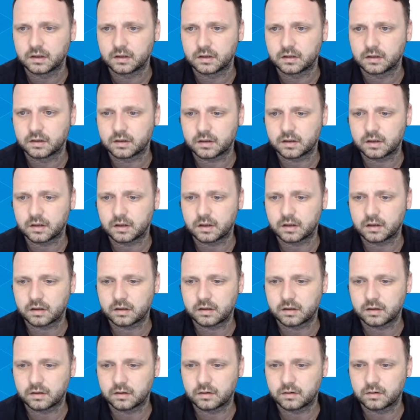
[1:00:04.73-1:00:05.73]

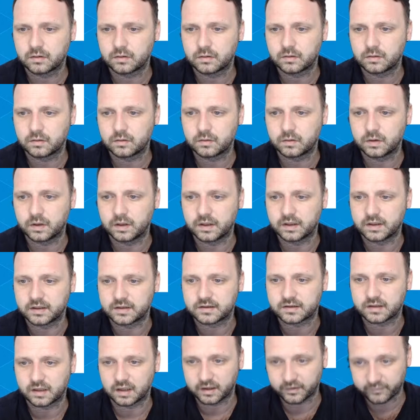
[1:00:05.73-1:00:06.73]
Lukaku is
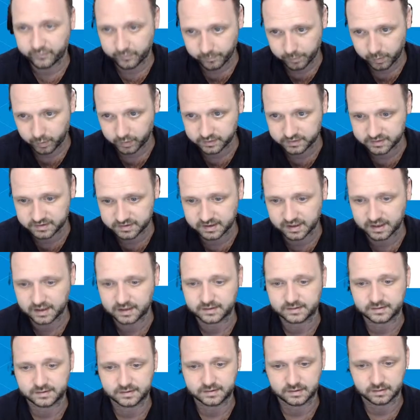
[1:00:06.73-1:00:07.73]

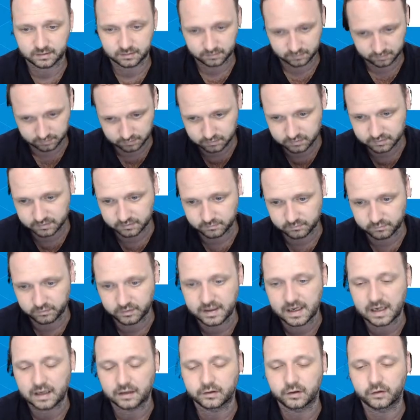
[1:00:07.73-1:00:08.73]
11.6.
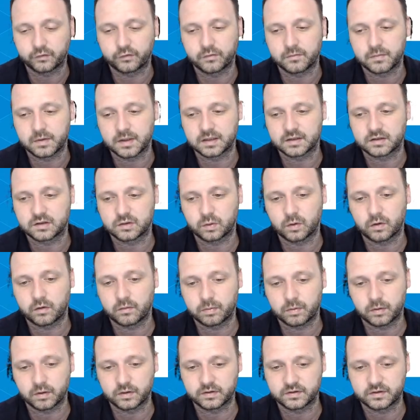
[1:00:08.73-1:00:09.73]
Ronaldo for me is
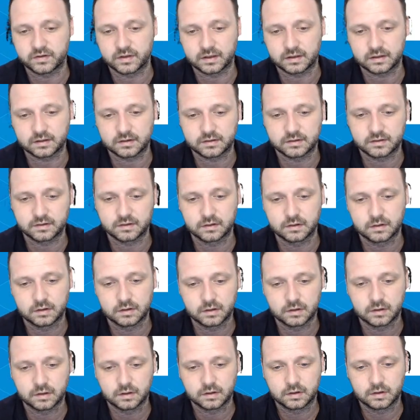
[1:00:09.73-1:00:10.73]
12.6.
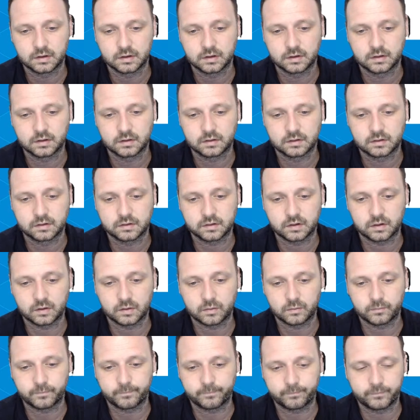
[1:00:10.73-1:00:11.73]
So
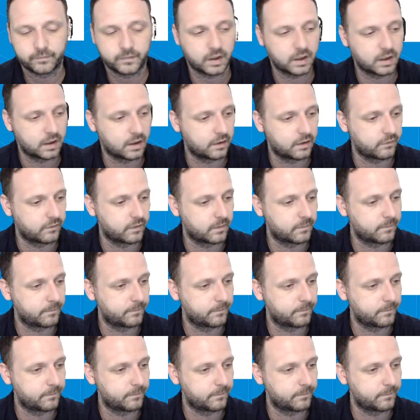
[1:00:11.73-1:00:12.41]
there you have it.